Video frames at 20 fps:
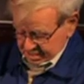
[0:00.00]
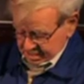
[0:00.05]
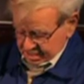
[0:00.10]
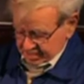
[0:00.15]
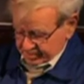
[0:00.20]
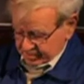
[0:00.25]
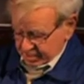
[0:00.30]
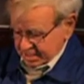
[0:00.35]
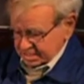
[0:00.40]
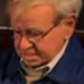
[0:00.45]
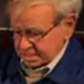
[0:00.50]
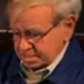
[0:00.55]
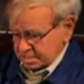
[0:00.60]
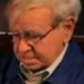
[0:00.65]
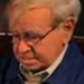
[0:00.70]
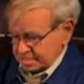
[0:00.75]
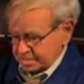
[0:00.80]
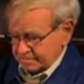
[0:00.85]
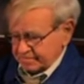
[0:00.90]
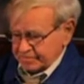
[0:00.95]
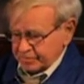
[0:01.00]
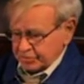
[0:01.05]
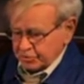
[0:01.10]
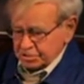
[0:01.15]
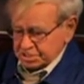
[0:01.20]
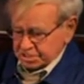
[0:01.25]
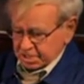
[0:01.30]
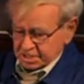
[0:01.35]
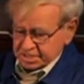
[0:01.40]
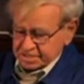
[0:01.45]
it has a
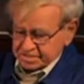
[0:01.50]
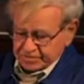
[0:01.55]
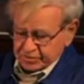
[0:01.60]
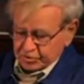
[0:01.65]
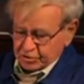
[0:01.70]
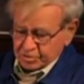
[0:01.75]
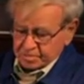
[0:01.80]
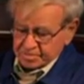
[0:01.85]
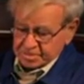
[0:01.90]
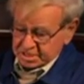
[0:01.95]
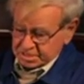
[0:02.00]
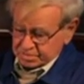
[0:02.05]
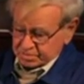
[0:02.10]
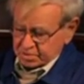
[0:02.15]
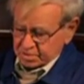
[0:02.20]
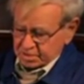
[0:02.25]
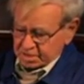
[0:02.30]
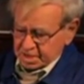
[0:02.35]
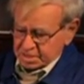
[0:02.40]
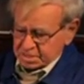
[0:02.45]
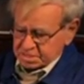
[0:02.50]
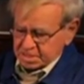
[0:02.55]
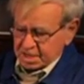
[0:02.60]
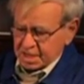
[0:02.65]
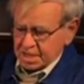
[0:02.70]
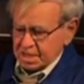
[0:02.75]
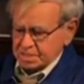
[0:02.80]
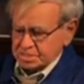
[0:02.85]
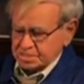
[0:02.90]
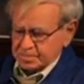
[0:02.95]
full-size form. This one is
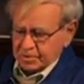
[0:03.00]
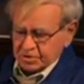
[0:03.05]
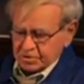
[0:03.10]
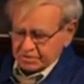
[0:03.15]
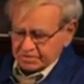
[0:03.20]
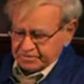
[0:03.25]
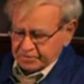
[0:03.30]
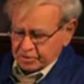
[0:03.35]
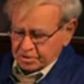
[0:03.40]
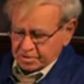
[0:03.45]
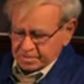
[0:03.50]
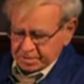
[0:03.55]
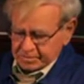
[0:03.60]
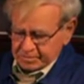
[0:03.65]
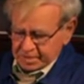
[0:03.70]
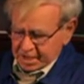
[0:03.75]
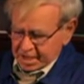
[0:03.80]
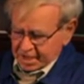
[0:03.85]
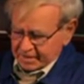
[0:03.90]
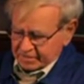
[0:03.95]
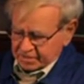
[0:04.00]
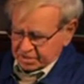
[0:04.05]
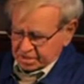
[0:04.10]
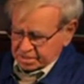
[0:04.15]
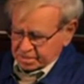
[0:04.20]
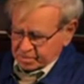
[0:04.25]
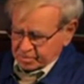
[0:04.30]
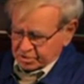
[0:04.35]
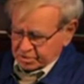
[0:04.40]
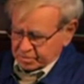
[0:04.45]
a small form that we have on at
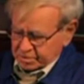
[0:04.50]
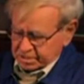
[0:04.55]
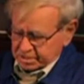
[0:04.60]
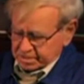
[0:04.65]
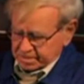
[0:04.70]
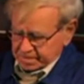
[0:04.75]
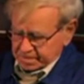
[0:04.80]
the moment,